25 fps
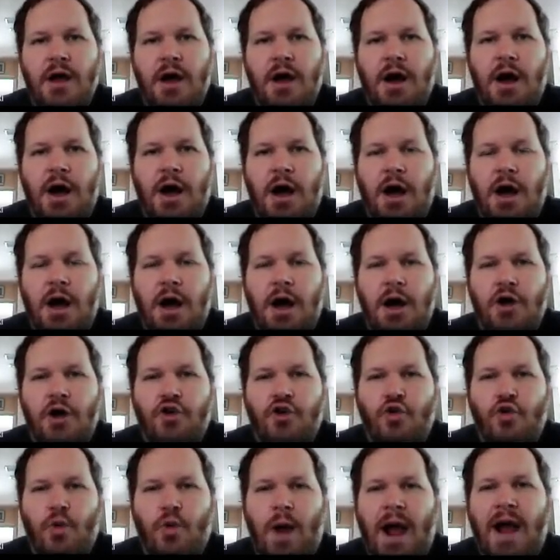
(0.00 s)

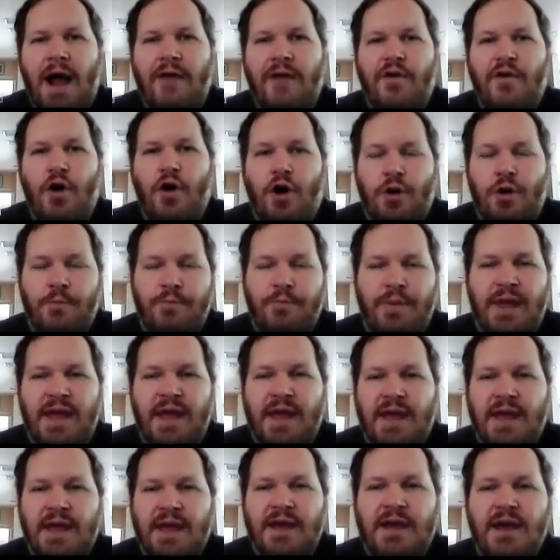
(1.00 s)
graph are
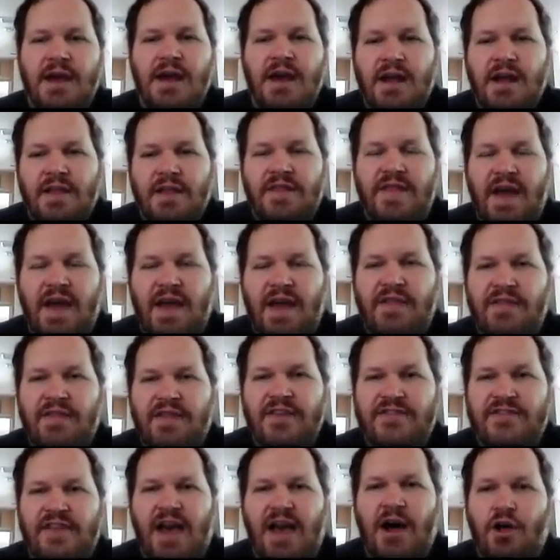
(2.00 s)
big, then
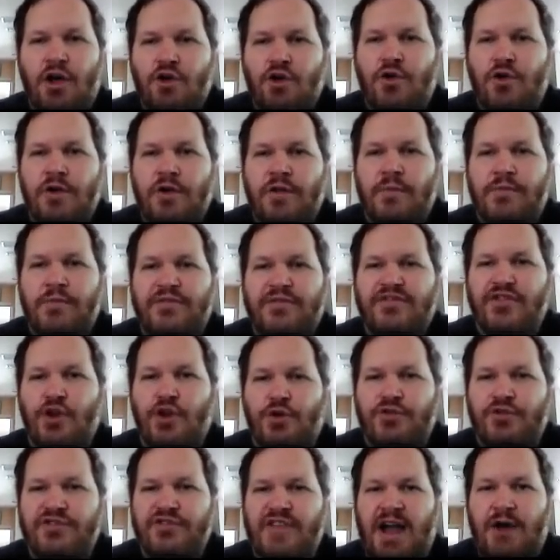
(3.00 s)
this algorithm
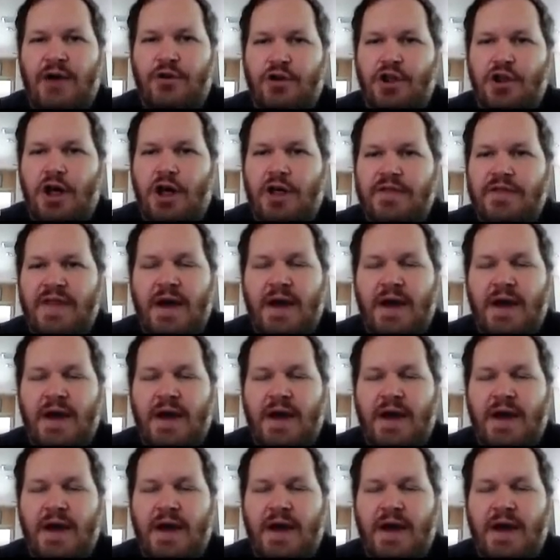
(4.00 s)
slows down a lot.